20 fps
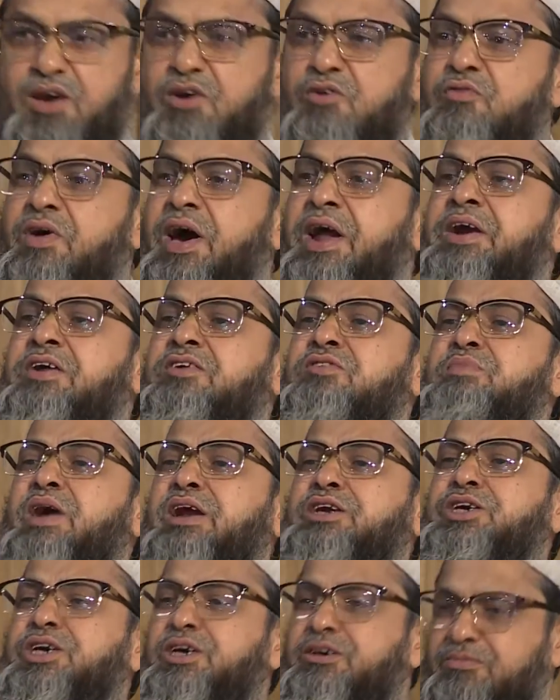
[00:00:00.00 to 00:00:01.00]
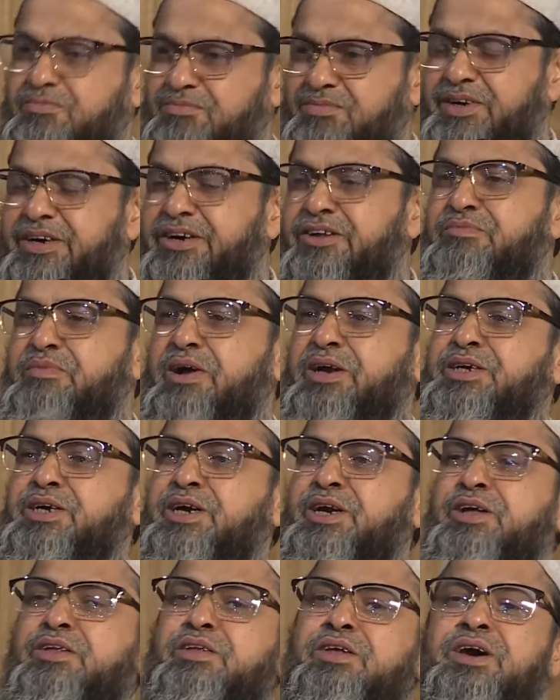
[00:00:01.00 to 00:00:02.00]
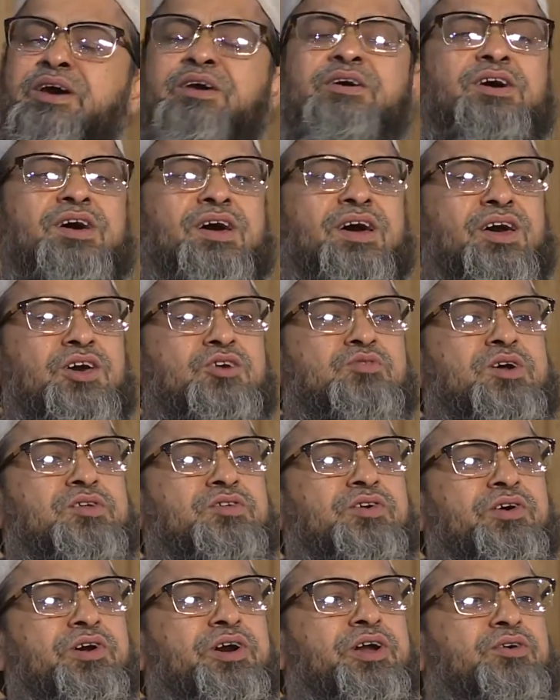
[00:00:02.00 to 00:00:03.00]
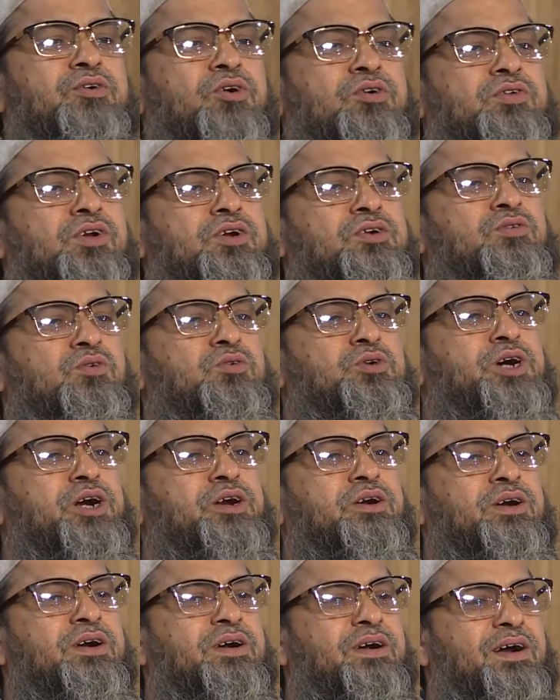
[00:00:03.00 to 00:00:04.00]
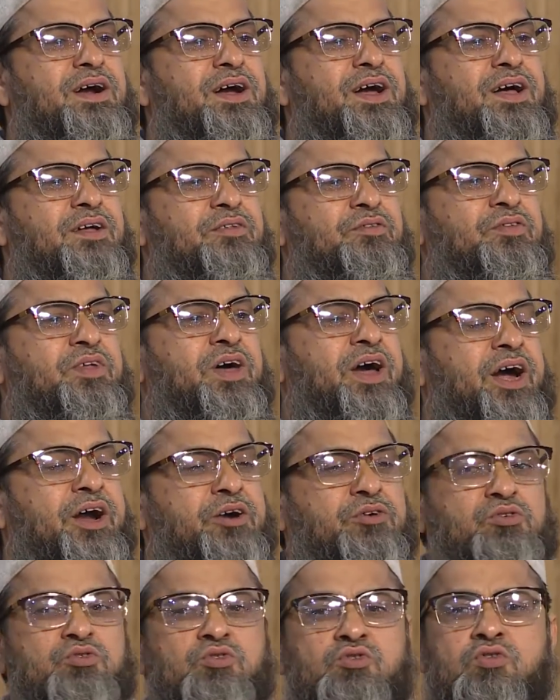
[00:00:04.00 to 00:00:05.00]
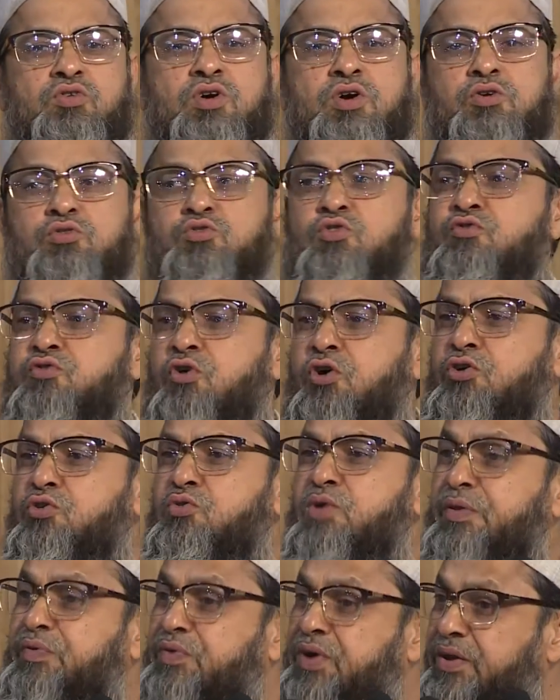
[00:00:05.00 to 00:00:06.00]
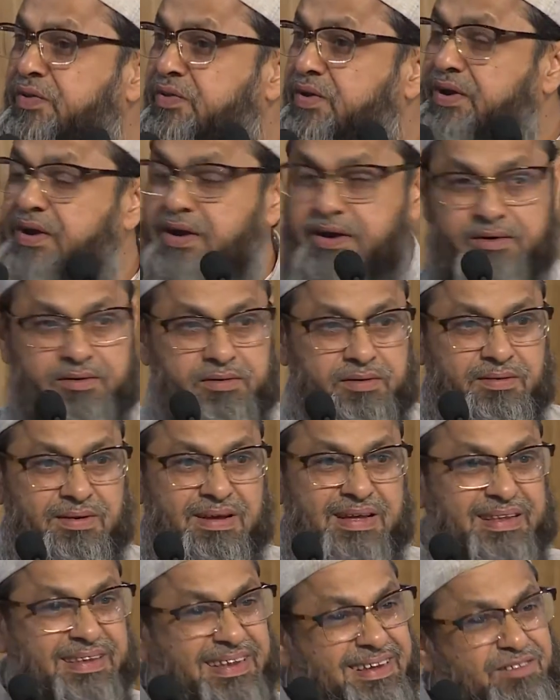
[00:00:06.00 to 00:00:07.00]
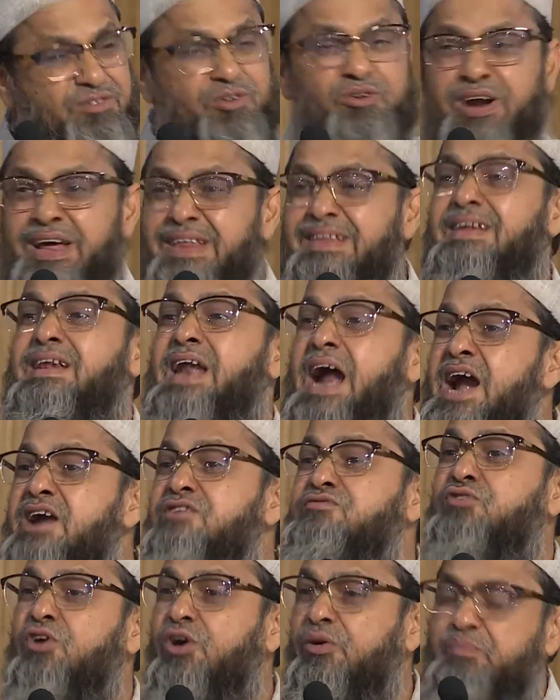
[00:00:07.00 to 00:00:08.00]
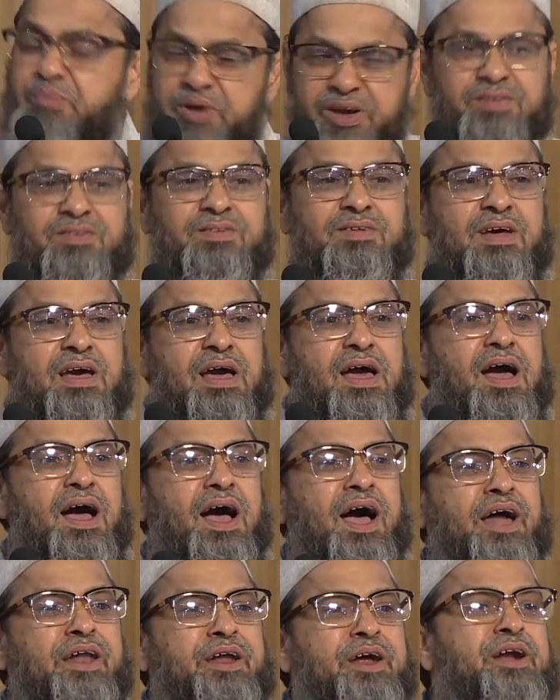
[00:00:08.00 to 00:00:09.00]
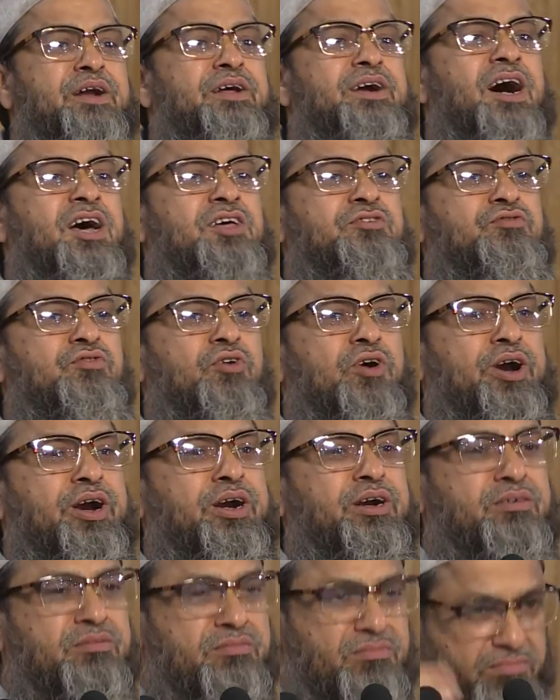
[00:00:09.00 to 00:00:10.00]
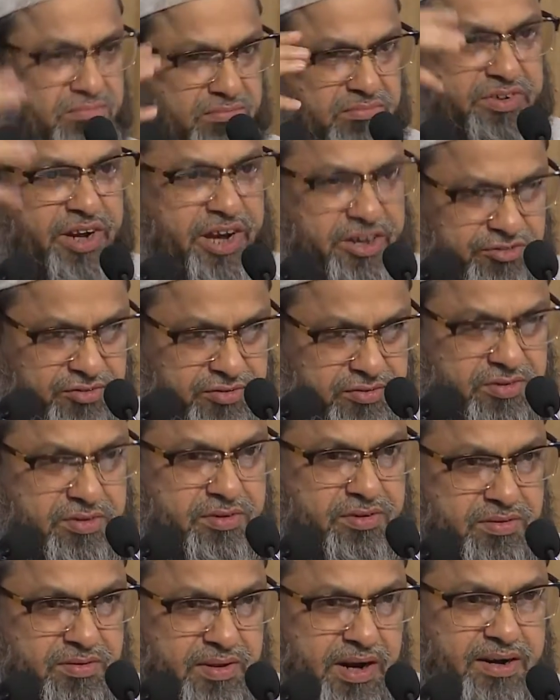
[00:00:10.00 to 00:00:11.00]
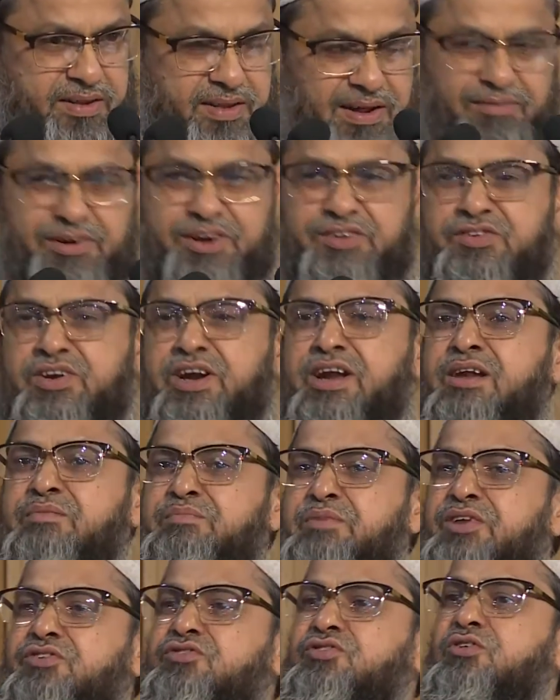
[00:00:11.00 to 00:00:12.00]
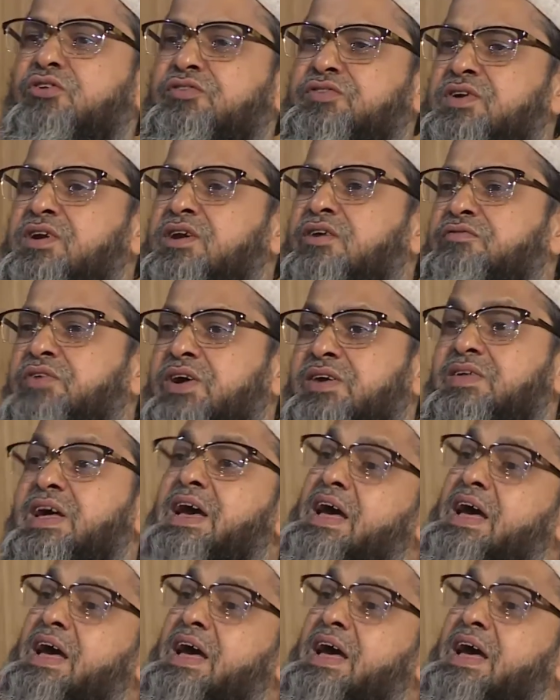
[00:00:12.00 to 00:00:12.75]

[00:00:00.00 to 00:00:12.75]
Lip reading: Where it is mentioned? It is mentioned in the UN Security Council resolution 242 and 338. This is known as Land for Peace, and India's foreign desk, that is our external Ministry of External Affairs,